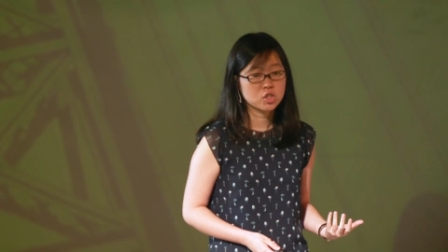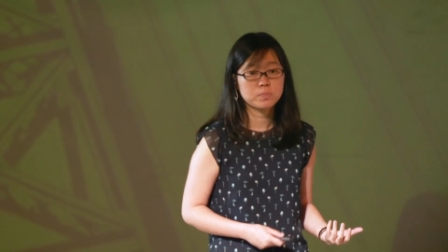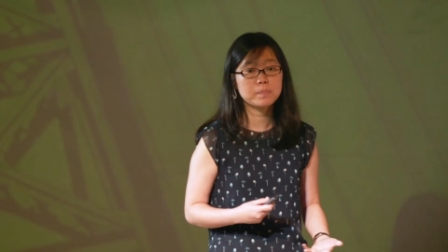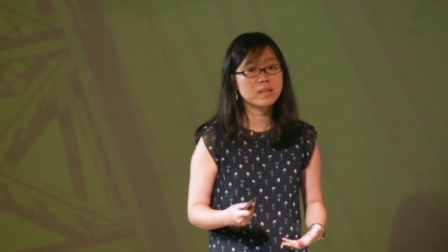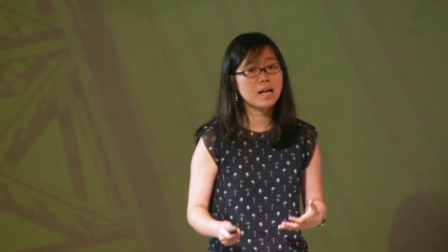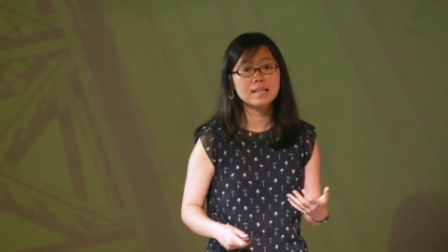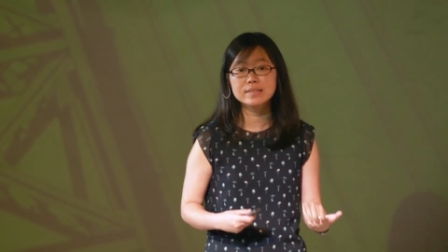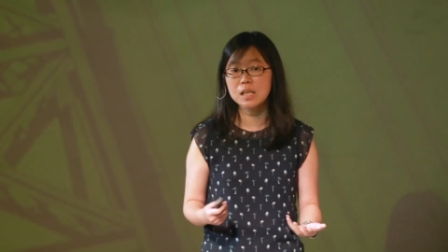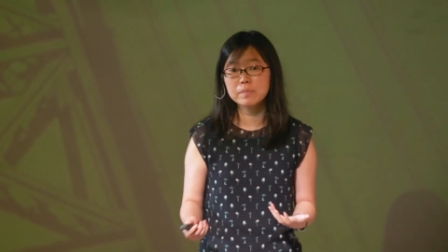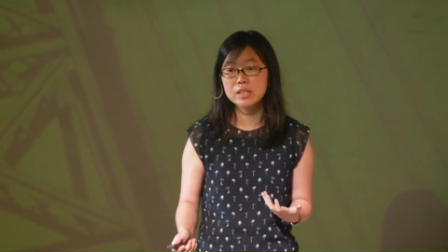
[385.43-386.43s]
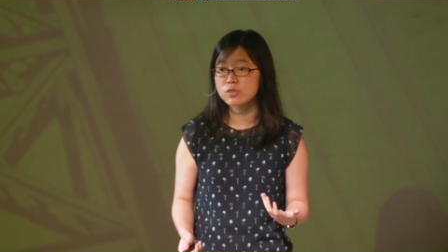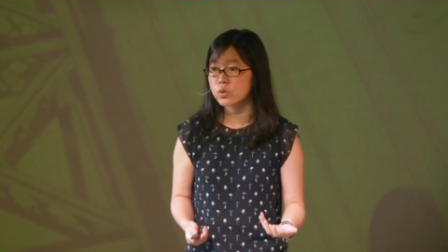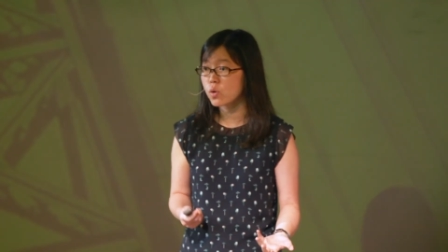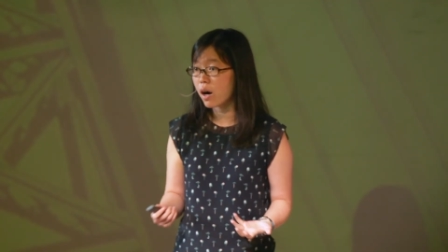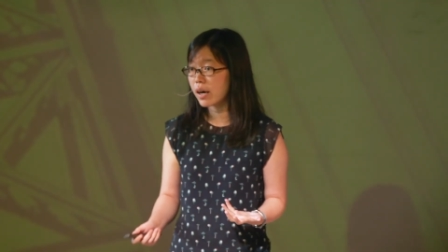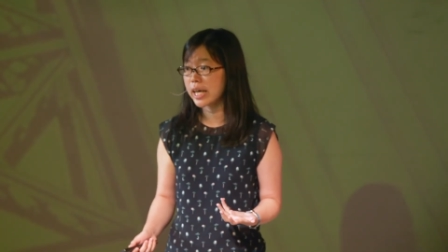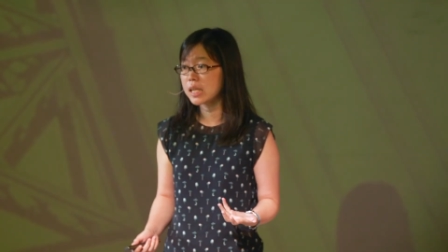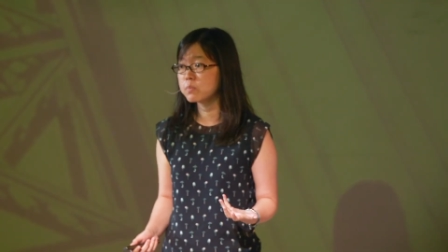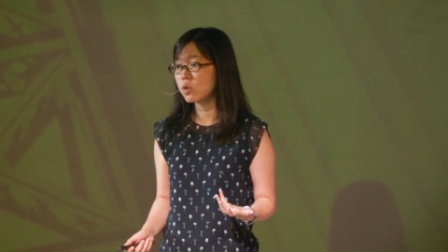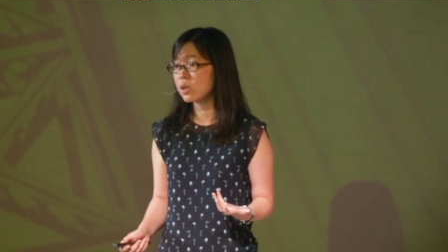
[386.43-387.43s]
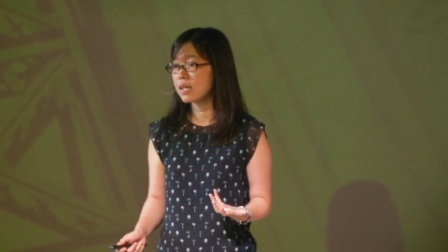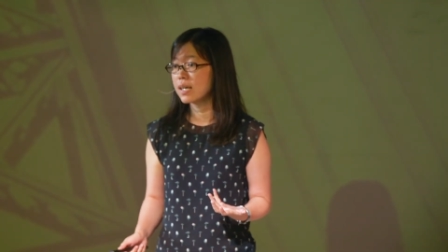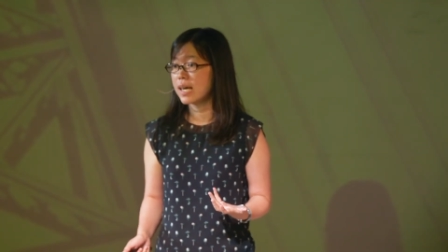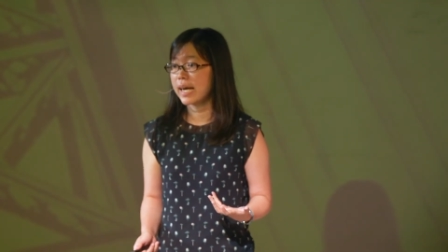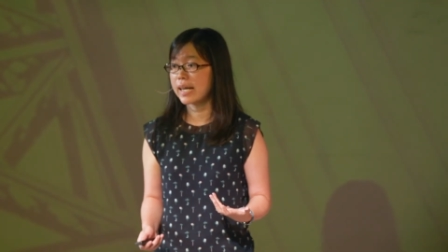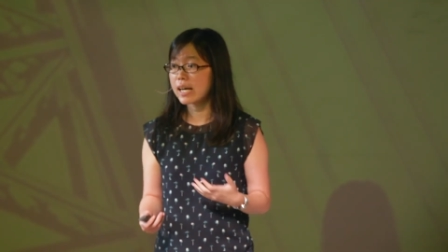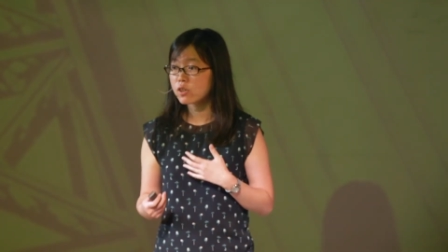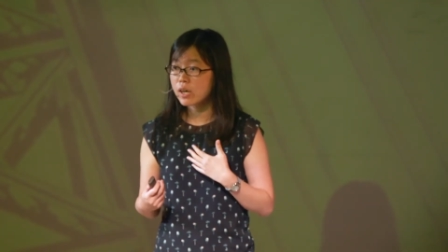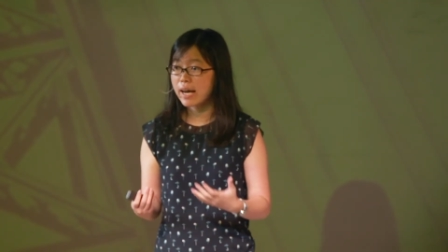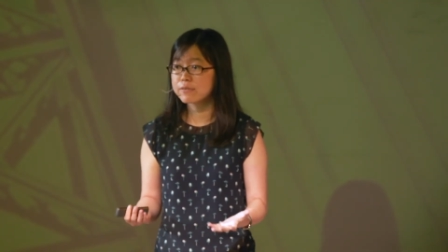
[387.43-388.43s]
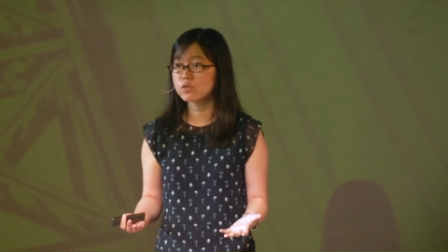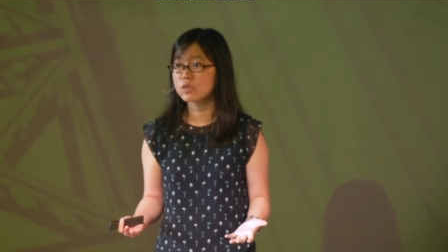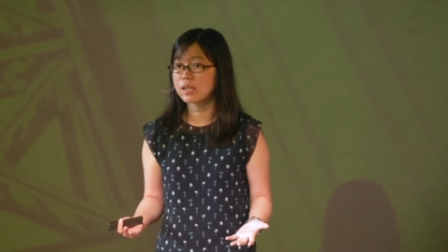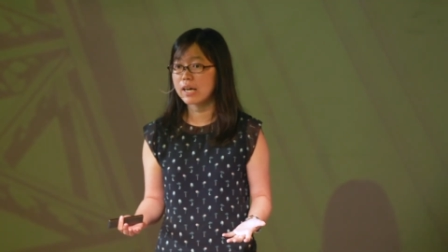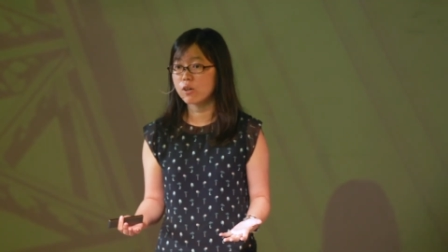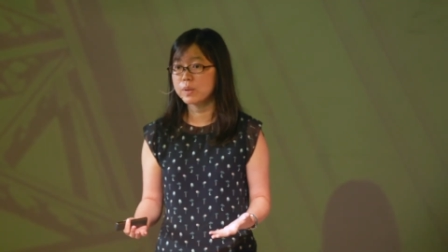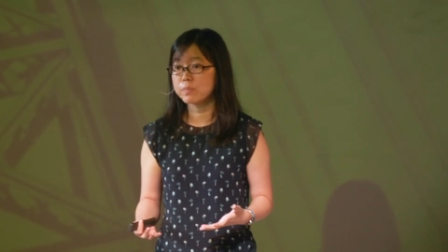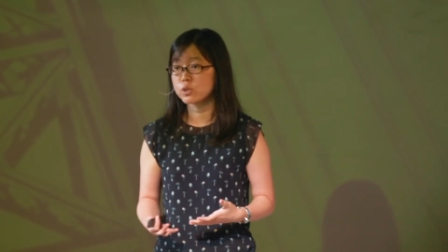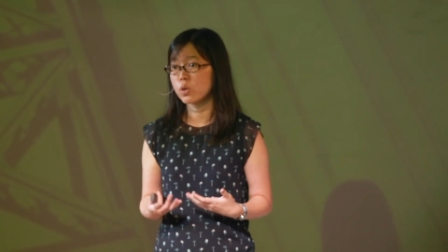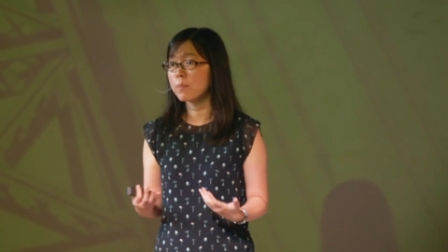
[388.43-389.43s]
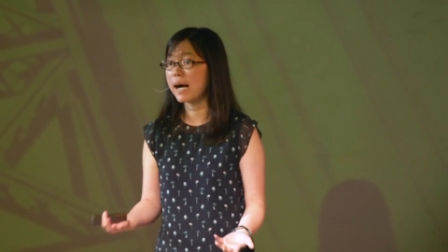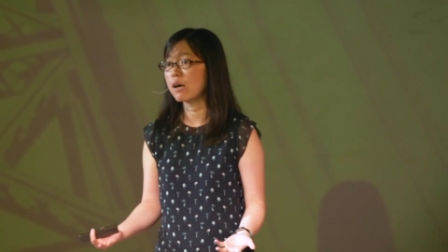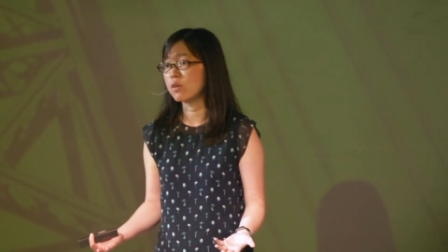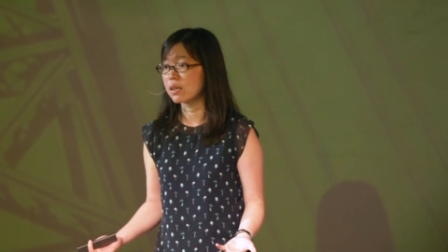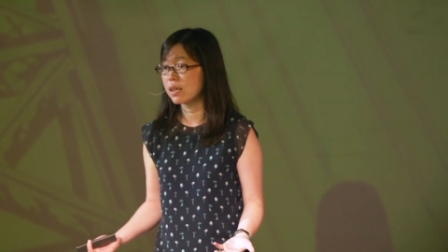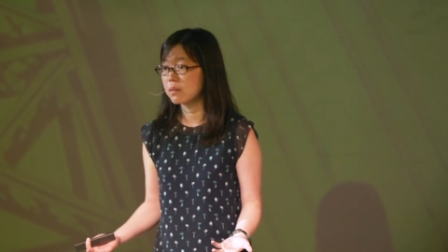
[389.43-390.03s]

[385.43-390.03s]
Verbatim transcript: So people can't tell me it's too hard anymore, and I don't have to rely on people's willpower,